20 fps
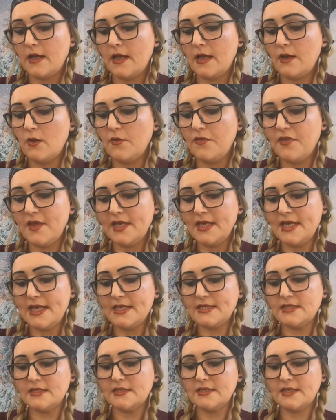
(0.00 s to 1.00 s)
I don't think
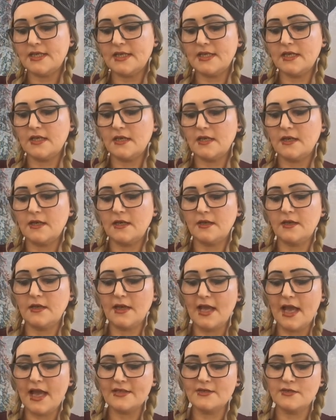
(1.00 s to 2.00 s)
it's a sticker.
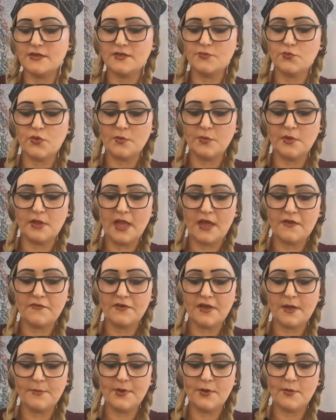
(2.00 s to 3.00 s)
Angela's probably
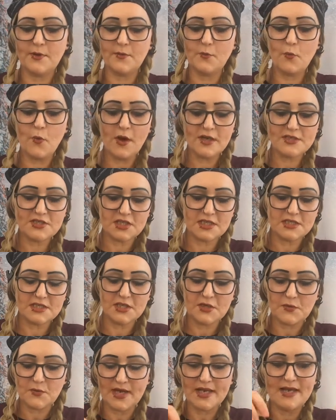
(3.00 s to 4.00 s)
laughing at me going, what is she
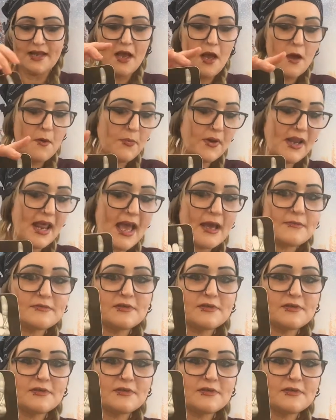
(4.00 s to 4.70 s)
doing? But I